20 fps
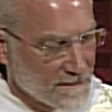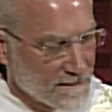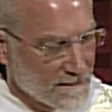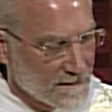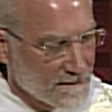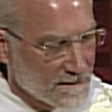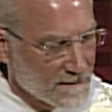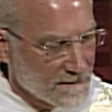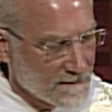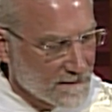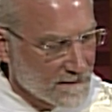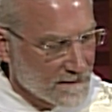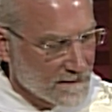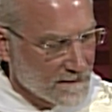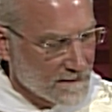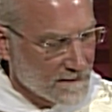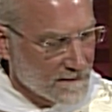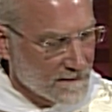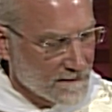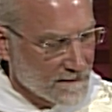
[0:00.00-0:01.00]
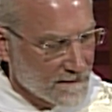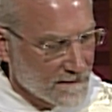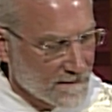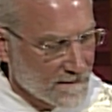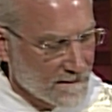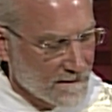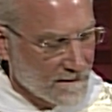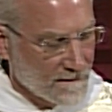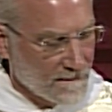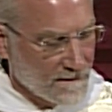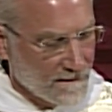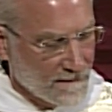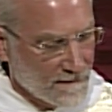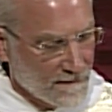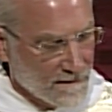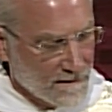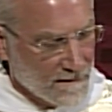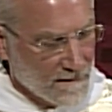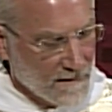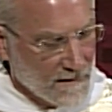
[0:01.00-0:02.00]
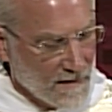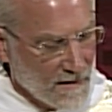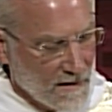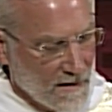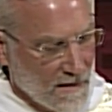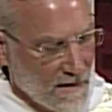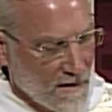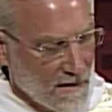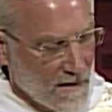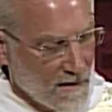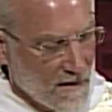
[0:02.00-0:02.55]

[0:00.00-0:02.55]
No one is speaking in this clip.